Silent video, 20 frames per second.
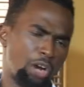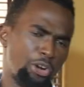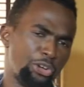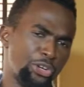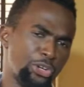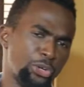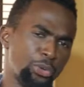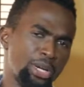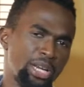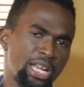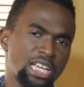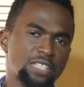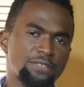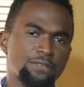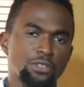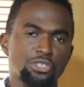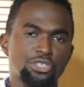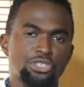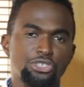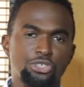you an
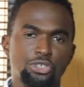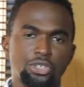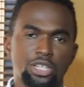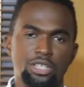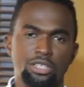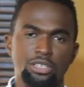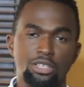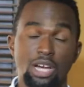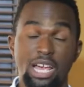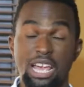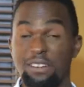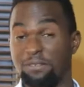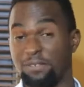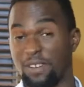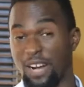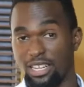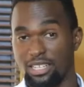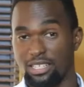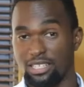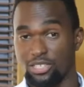S4 student, a
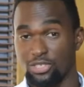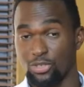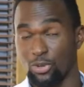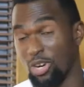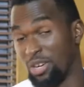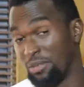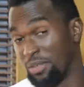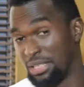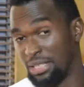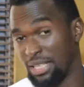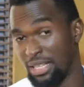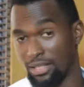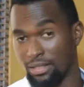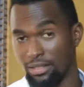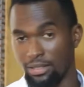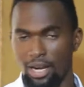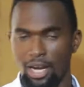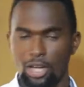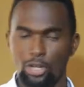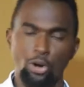VACist, or even
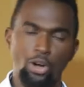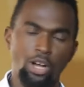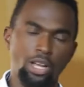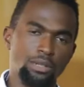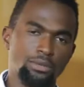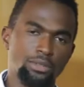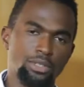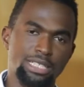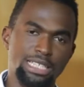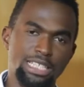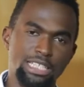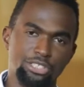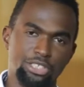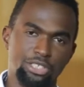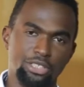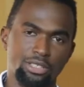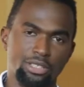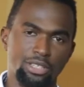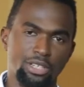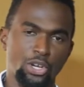then an all-level
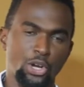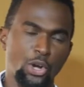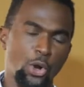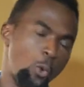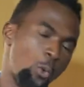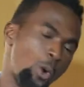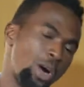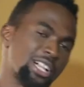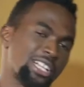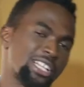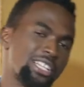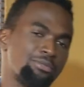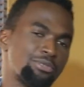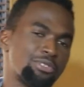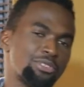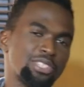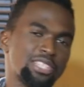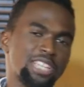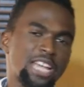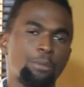teacher? Welcome
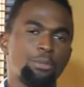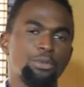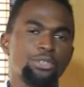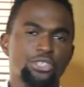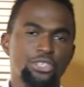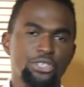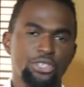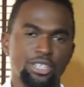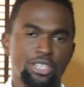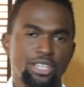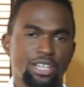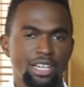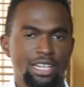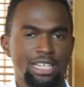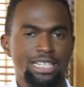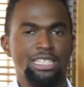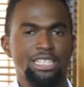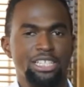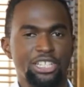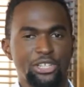to this episode,
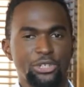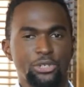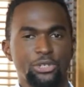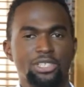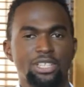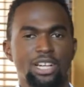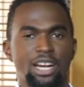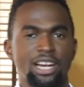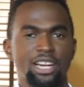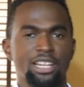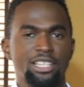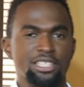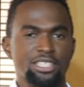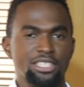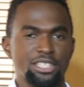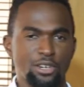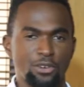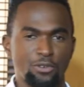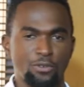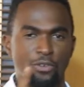Digital
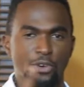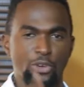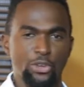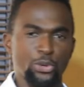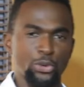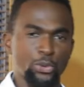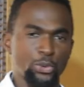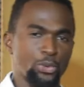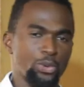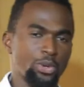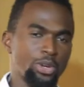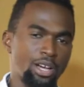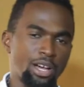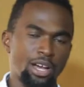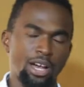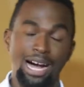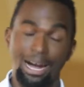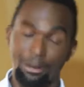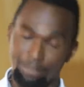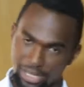Science for You.
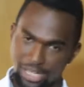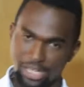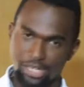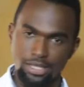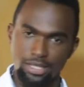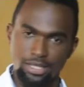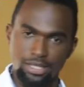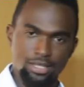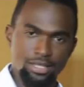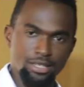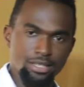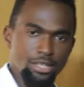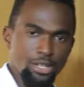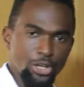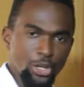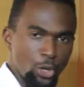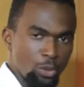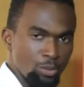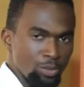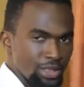I'm Nicholas
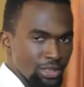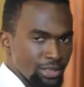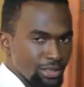Norbert.